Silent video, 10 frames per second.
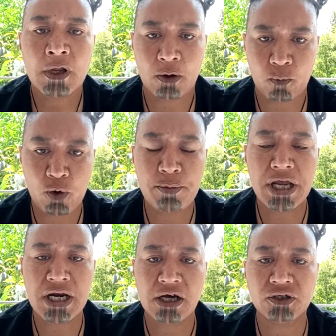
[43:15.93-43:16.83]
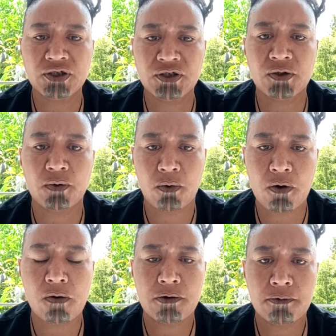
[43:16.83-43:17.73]
It will be announced to the
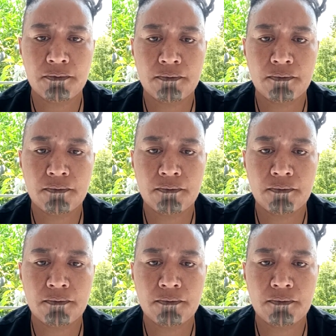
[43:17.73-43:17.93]
world.